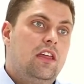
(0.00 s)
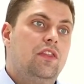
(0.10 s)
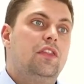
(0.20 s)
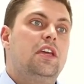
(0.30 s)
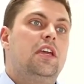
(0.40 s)

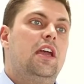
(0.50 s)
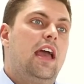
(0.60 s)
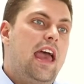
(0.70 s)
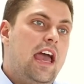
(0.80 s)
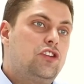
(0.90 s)
the
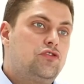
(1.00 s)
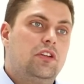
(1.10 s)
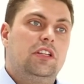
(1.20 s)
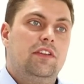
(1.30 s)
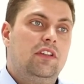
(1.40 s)

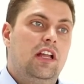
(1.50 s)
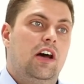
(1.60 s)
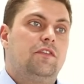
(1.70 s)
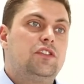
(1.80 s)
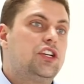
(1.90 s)
extra level
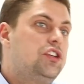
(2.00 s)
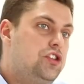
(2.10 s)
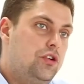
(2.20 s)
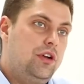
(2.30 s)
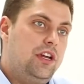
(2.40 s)
of
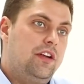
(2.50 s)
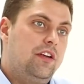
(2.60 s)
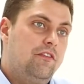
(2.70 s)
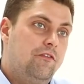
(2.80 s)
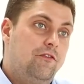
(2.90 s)
security
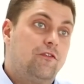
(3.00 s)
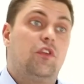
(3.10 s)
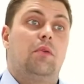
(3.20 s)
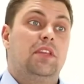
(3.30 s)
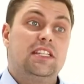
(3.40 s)

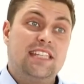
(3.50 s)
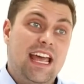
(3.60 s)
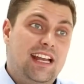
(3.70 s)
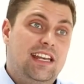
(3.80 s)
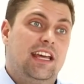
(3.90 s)
from
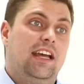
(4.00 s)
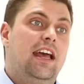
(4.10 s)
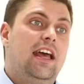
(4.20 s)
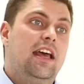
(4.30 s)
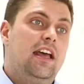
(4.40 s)
detecting
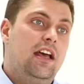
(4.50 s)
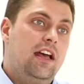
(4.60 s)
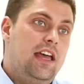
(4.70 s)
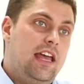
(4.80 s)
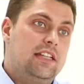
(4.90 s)

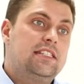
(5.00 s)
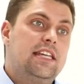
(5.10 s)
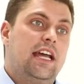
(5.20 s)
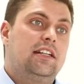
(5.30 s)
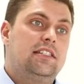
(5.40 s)

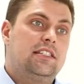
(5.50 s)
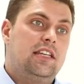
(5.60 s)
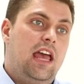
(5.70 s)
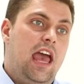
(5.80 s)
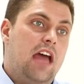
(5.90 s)
insects
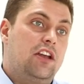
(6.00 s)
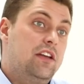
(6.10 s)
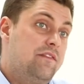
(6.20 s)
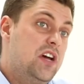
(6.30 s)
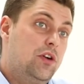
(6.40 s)
at
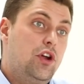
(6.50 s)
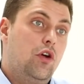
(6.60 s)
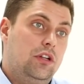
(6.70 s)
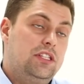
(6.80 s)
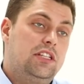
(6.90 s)
a very
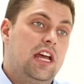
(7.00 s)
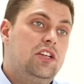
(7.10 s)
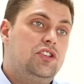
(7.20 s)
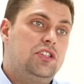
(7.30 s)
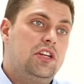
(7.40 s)
early
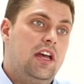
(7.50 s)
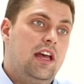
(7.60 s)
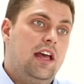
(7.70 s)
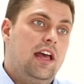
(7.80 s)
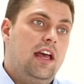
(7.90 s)
stage
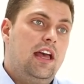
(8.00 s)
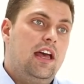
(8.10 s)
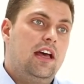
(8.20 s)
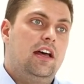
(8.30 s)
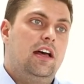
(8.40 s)

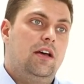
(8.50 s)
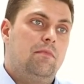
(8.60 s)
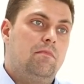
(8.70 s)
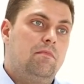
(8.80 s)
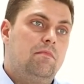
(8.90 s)

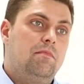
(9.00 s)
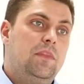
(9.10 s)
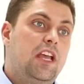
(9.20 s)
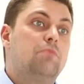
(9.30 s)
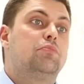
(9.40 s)

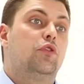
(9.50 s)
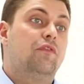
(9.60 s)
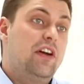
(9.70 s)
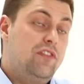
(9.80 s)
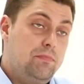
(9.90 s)
can prove
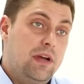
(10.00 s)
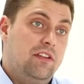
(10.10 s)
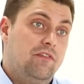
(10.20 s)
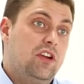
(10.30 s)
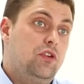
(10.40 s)

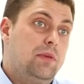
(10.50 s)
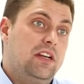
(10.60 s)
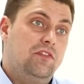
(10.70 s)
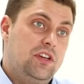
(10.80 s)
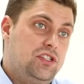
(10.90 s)
very
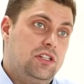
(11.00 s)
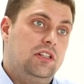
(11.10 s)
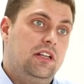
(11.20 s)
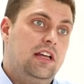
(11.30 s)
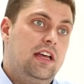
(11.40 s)

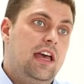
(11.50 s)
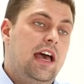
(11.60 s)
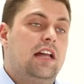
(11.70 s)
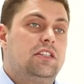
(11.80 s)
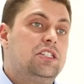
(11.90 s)
beneficial.
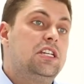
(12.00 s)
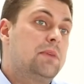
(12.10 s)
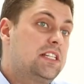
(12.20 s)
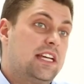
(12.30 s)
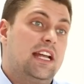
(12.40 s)

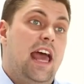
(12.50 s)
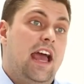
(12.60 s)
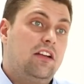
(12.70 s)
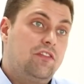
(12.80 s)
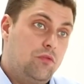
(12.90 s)
Anticimex can
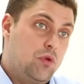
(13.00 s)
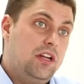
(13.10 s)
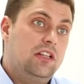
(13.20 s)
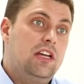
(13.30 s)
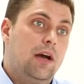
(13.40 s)
act
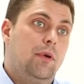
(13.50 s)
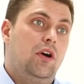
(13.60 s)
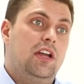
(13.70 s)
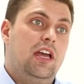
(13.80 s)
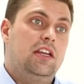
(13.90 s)
quickly
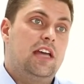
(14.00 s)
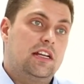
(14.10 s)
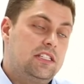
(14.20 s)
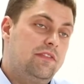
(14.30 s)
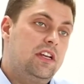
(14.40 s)
upon any
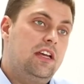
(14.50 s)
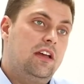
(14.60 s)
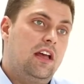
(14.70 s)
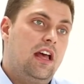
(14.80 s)
activity.